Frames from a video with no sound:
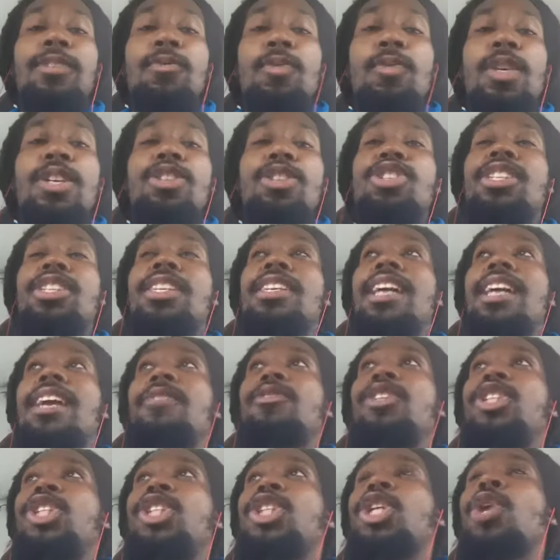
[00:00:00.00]

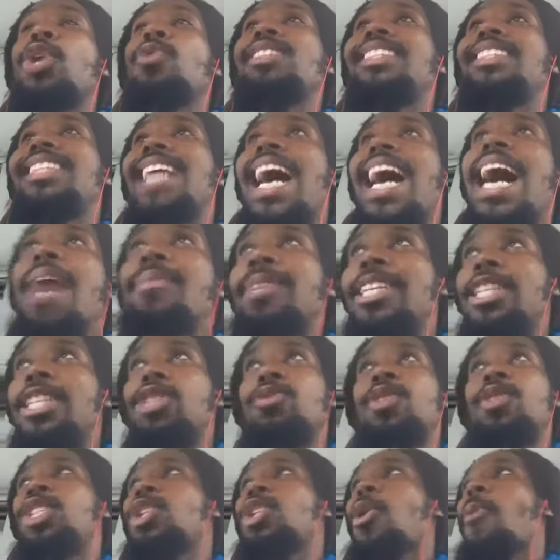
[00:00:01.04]
We show dominance.
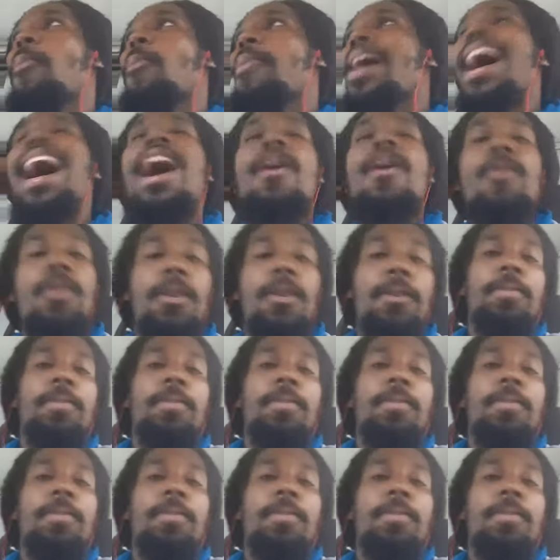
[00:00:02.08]
We show power.